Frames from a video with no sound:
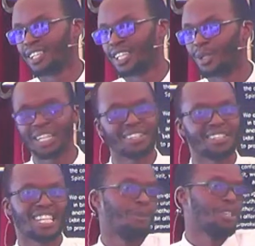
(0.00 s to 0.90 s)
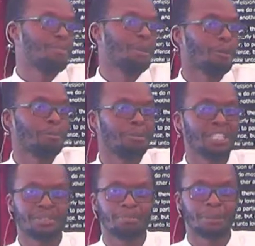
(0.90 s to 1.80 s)
Look at the sermons people
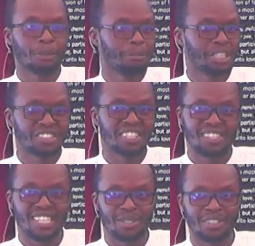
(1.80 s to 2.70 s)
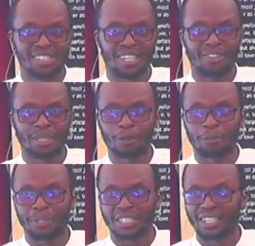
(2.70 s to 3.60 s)
preach these days on the
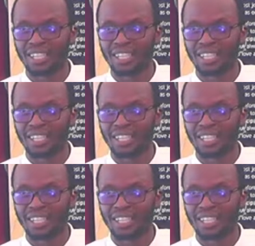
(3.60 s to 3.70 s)
pulpit,